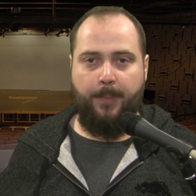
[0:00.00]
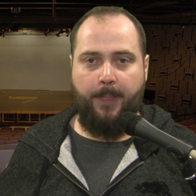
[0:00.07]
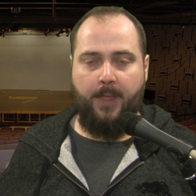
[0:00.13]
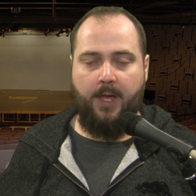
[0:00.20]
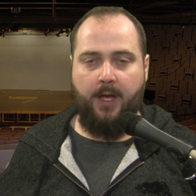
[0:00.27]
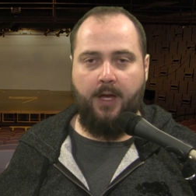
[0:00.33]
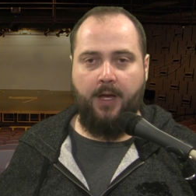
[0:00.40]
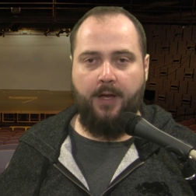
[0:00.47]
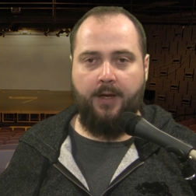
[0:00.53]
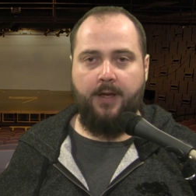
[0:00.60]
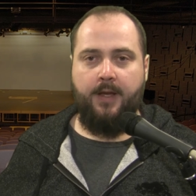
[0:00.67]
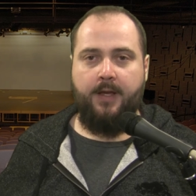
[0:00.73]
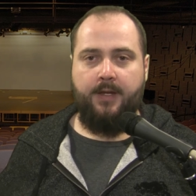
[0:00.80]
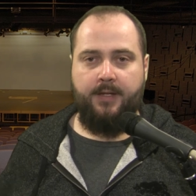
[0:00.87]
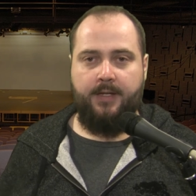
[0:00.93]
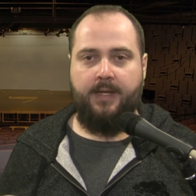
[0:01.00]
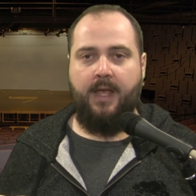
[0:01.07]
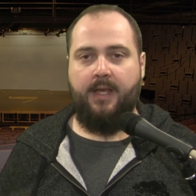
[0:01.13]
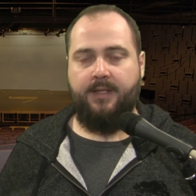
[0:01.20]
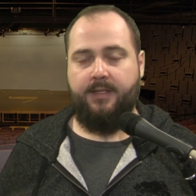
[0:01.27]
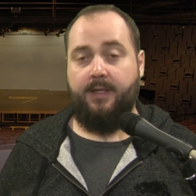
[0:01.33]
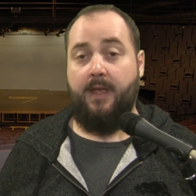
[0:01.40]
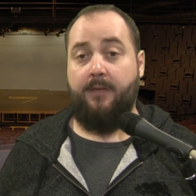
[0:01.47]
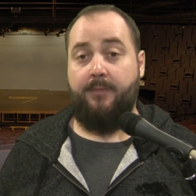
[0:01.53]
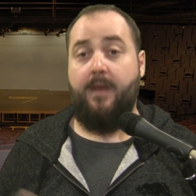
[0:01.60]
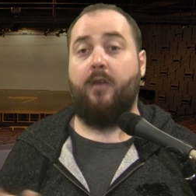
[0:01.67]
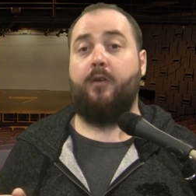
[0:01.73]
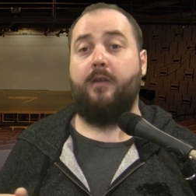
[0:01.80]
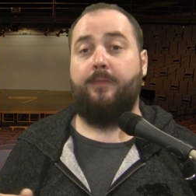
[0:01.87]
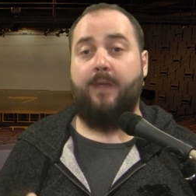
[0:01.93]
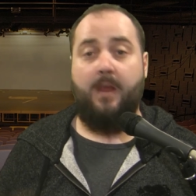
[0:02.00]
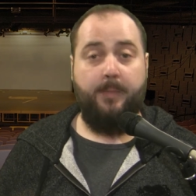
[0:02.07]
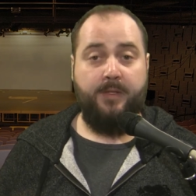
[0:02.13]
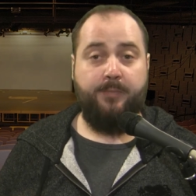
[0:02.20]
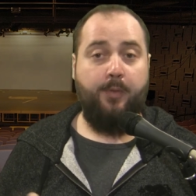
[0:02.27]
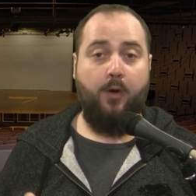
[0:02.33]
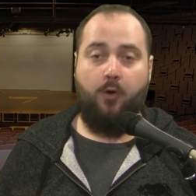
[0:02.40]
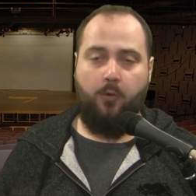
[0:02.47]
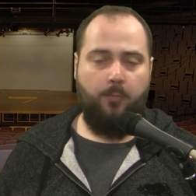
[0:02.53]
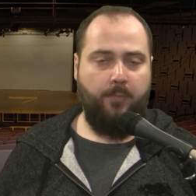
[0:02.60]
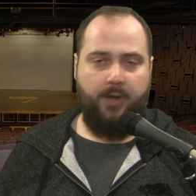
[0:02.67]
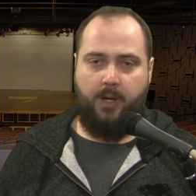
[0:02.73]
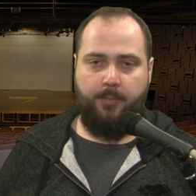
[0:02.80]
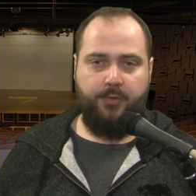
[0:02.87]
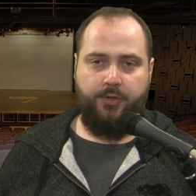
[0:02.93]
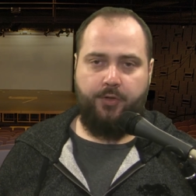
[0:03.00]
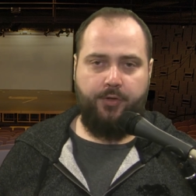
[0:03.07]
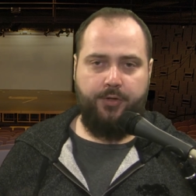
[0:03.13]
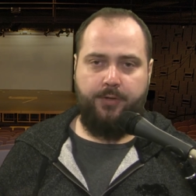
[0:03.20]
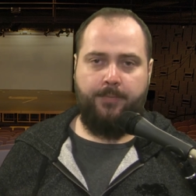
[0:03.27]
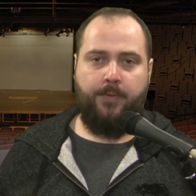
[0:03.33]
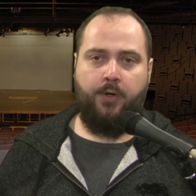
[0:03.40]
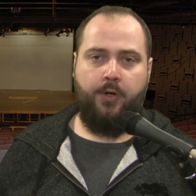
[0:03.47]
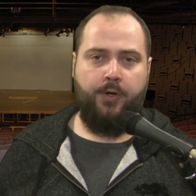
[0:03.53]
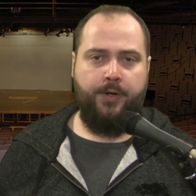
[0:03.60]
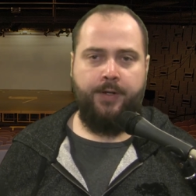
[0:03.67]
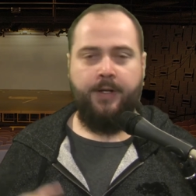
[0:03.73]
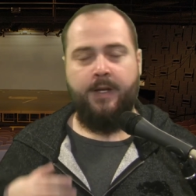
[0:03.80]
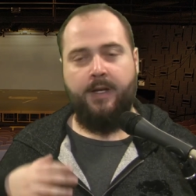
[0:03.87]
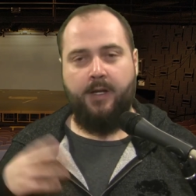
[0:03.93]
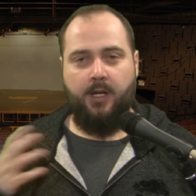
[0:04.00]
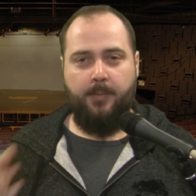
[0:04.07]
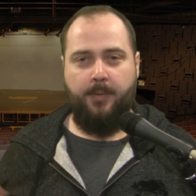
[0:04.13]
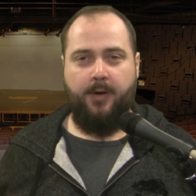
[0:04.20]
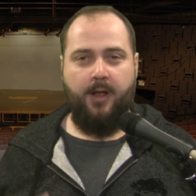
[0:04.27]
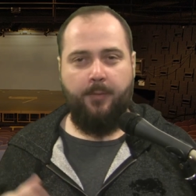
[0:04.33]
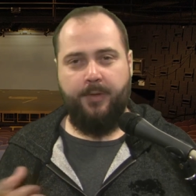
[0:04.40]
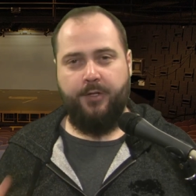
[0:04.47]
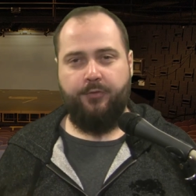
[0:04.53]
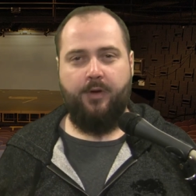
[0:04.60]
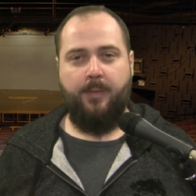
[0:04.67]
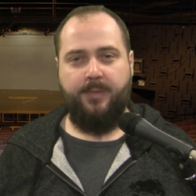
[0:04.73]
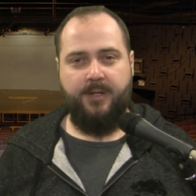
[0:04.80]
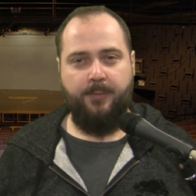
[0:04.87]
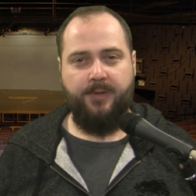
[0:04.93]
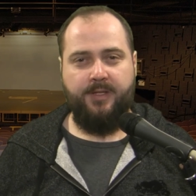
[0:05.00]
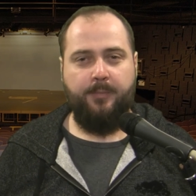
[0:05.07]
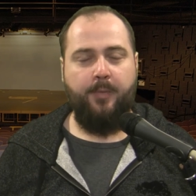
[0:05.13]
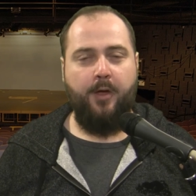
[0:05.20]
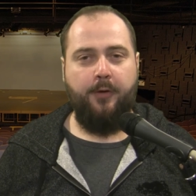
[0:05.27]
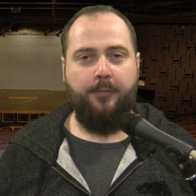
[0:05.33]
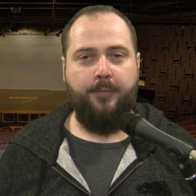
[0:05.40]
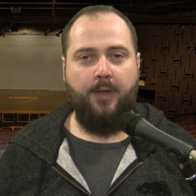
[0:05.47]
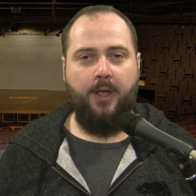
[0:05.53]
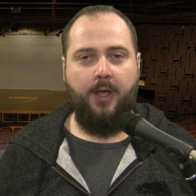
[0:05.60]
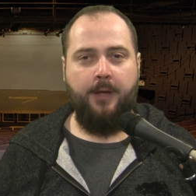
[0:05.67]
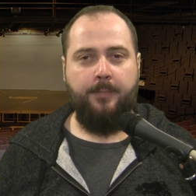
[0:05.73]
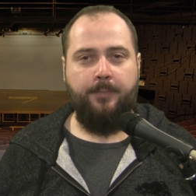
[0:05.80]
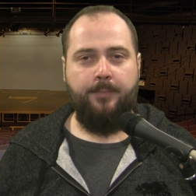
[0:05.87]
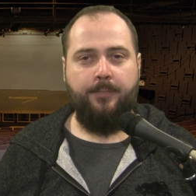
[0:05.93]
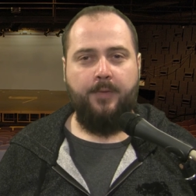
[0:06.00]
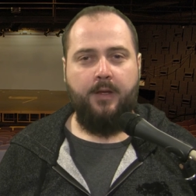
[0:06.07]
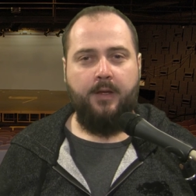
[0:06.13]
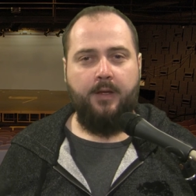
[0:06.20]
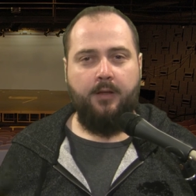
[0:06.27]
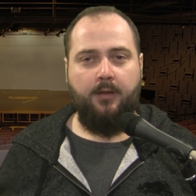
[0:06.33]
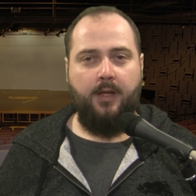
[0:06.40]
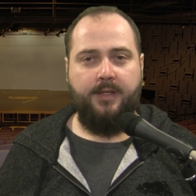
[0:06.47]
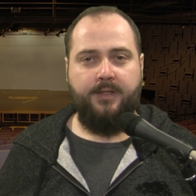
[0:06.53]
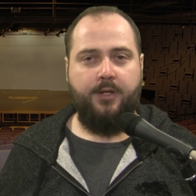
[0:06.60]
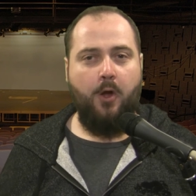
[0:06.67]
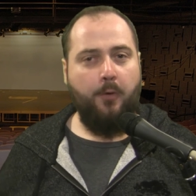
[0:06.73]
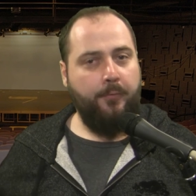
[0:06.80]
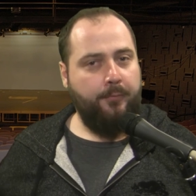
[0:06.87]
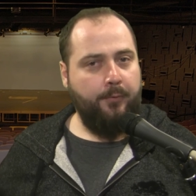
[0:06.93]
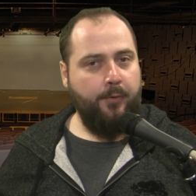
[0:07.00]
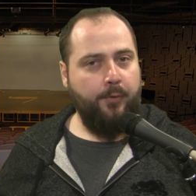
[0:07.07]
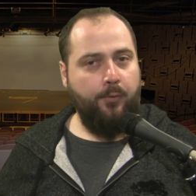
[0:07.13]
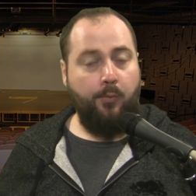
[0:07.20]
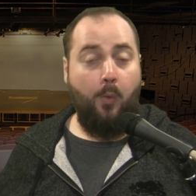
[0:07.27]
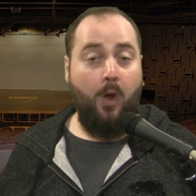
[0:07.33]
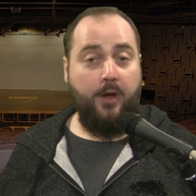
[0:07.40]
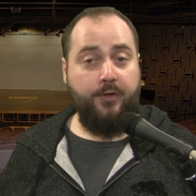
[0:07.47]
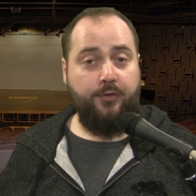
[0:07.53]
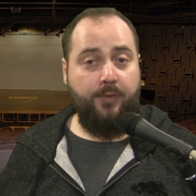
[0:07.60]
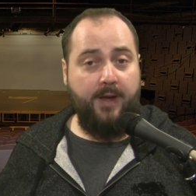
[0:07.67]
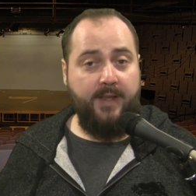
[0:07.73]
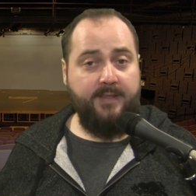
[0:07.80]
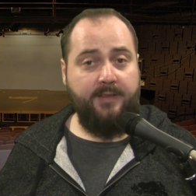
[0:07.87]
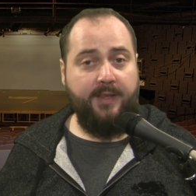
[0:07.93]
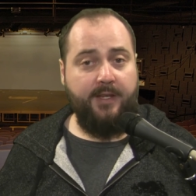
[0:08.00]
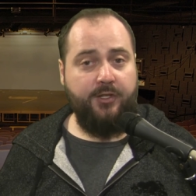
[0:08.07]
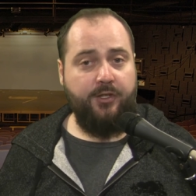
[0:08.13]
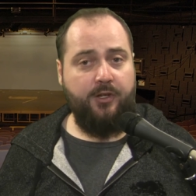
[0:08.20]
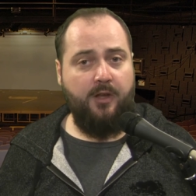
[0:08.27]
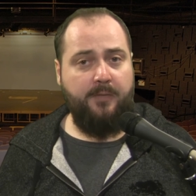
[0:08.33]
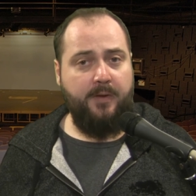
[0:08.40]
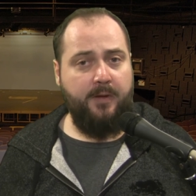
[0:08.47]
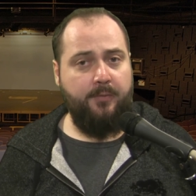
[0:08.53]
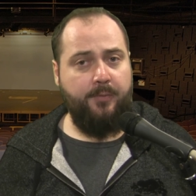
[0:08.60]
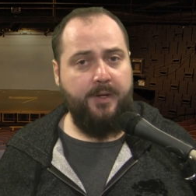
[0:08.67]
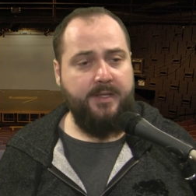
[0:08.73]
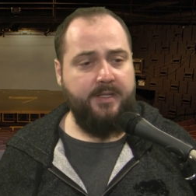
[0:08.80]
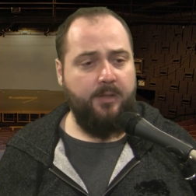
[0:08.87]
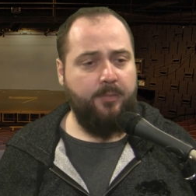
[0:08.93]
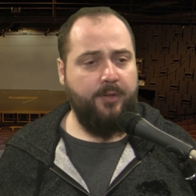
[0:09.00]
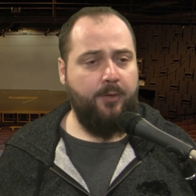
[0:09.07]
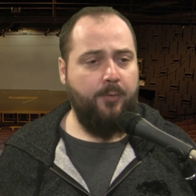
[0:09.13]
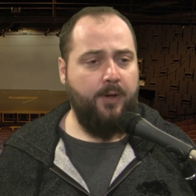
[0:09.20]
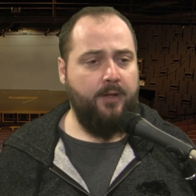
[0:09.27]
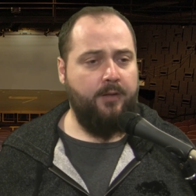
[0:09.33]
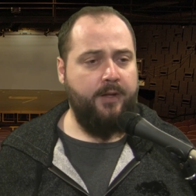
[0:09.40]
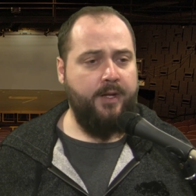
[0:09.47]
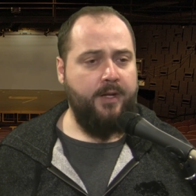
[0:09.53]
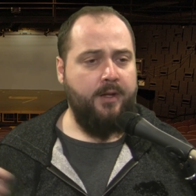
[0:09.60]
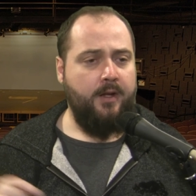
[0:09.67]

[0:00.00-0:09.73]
Uh, he has that very famous poem that I'm sure you've heard about how he dreamt he was a butterfly. Let's go through one translation of it reasonably quickly.